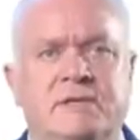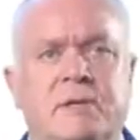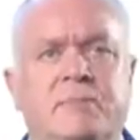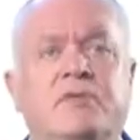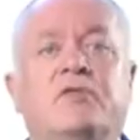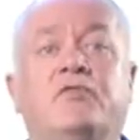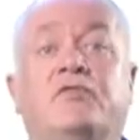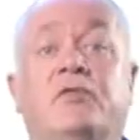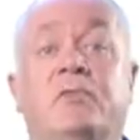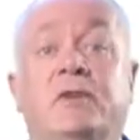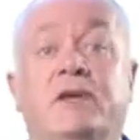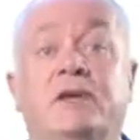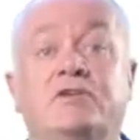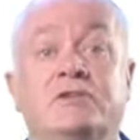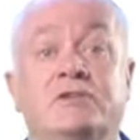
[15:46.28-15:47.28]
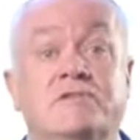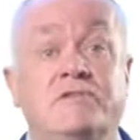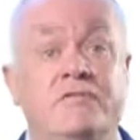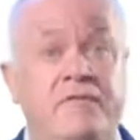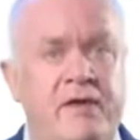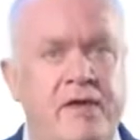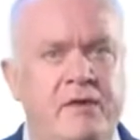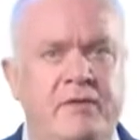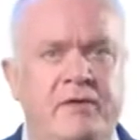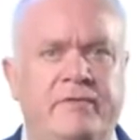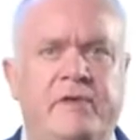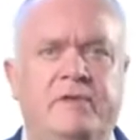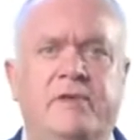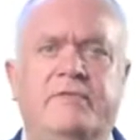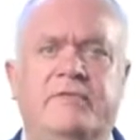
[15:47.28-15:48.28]
topical formulations vary in
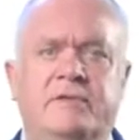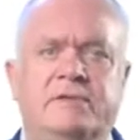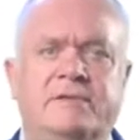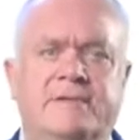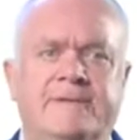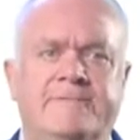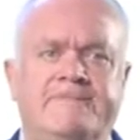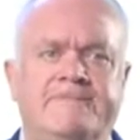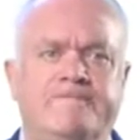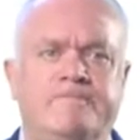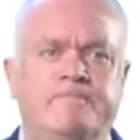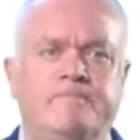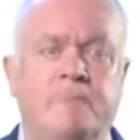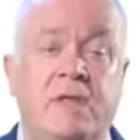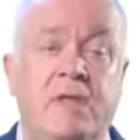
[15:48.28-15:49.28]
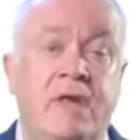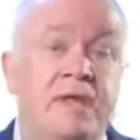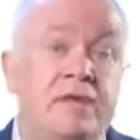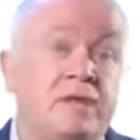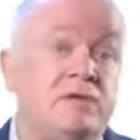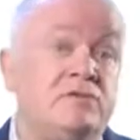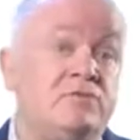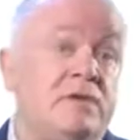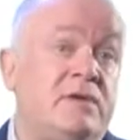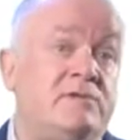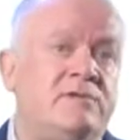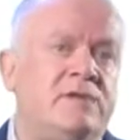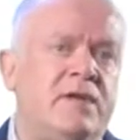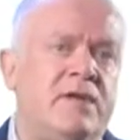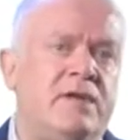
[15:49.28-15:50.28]
their efficacy, and it goes without
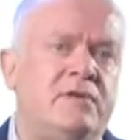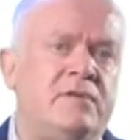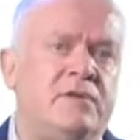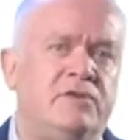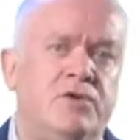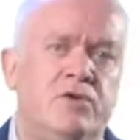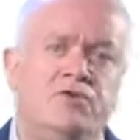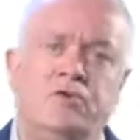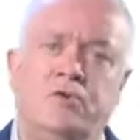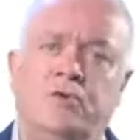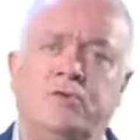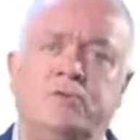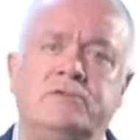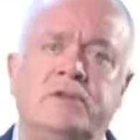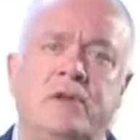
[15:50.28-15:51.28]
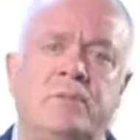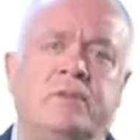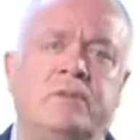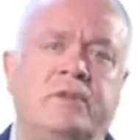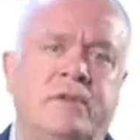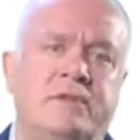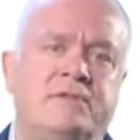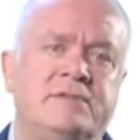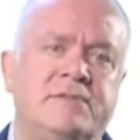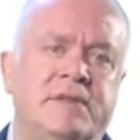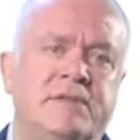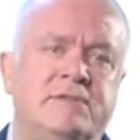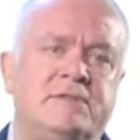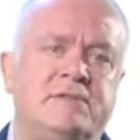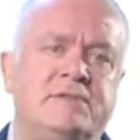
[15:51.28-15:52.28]
saying that not all topical
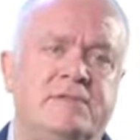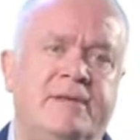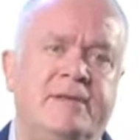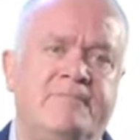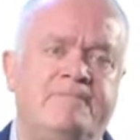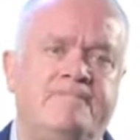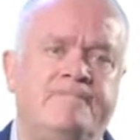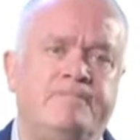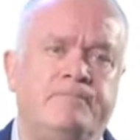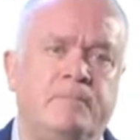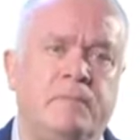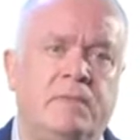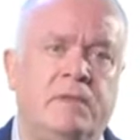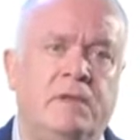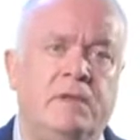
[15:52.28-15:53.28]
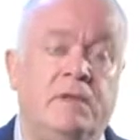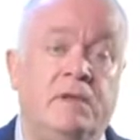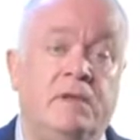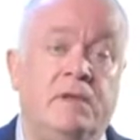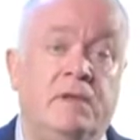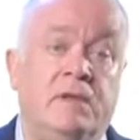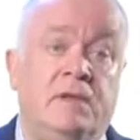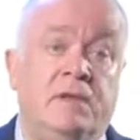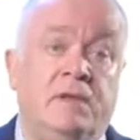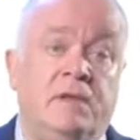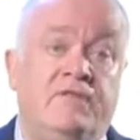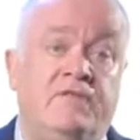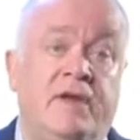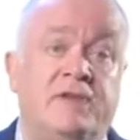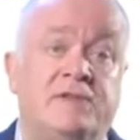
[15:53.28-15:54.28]
NSAIDs are the same.
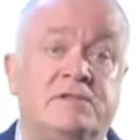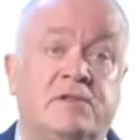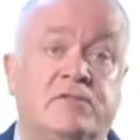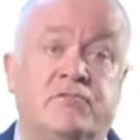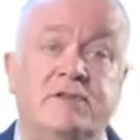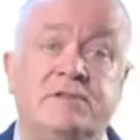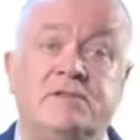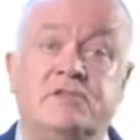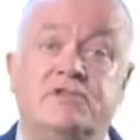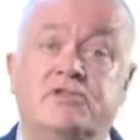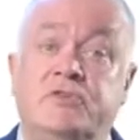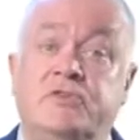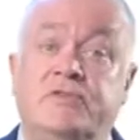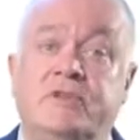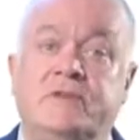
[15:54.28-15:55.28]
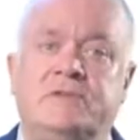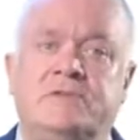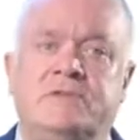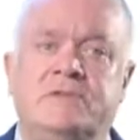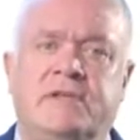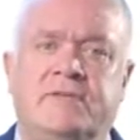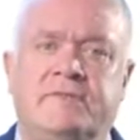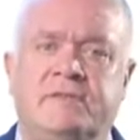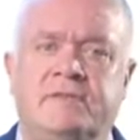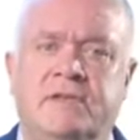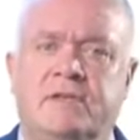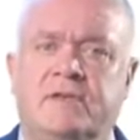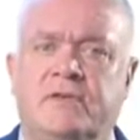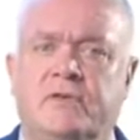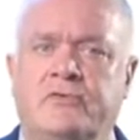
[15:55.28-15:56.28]
In fact, a recent
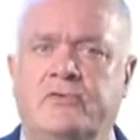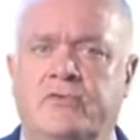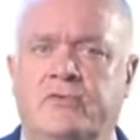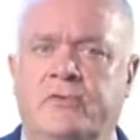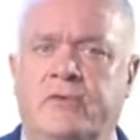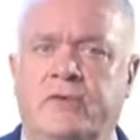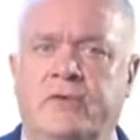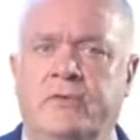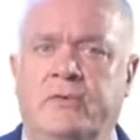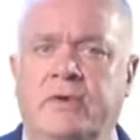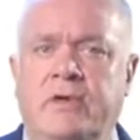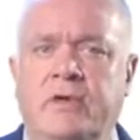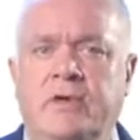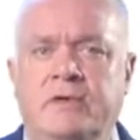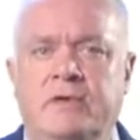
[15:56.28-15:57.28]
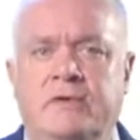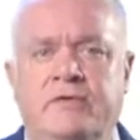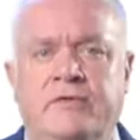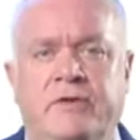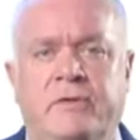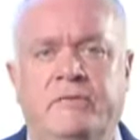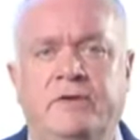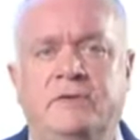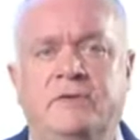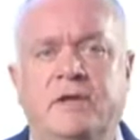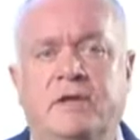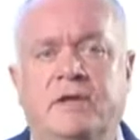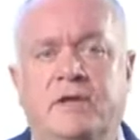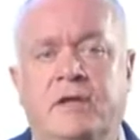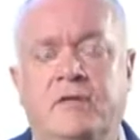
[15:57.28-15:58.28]
2017 Cochrane review confirmed that
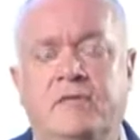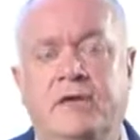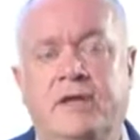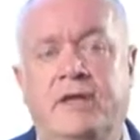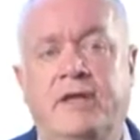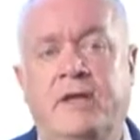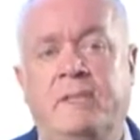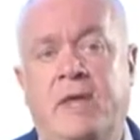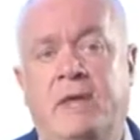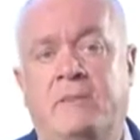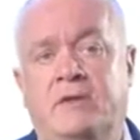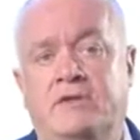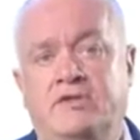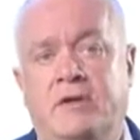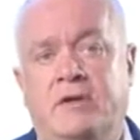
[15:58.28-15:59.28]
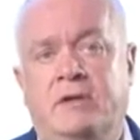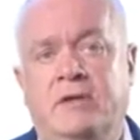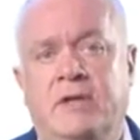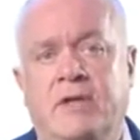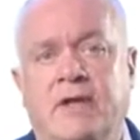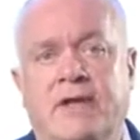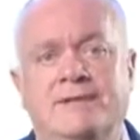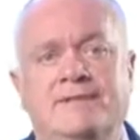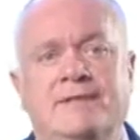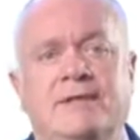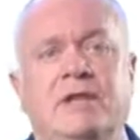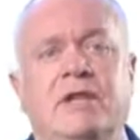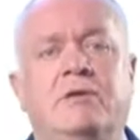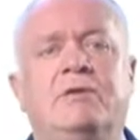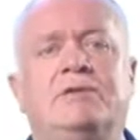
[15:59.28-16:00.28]
diclofenac Emugel has the
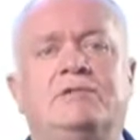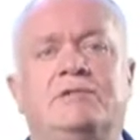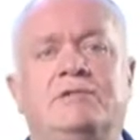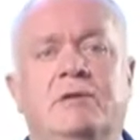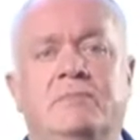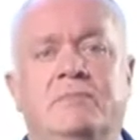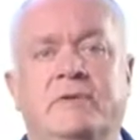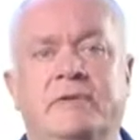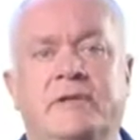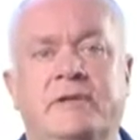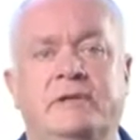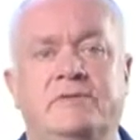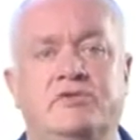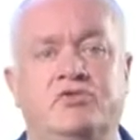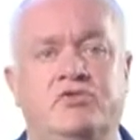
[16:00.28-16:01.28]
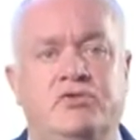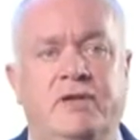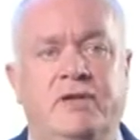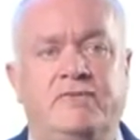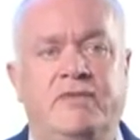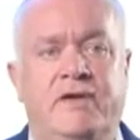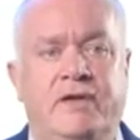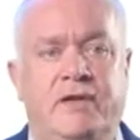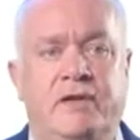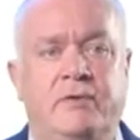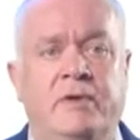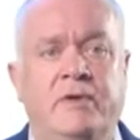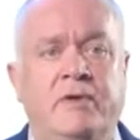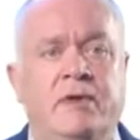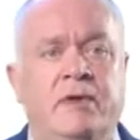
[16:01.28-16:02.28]
lowest number needed to treat
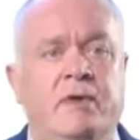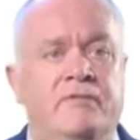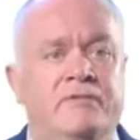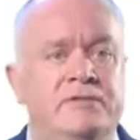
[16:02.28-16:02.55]
value of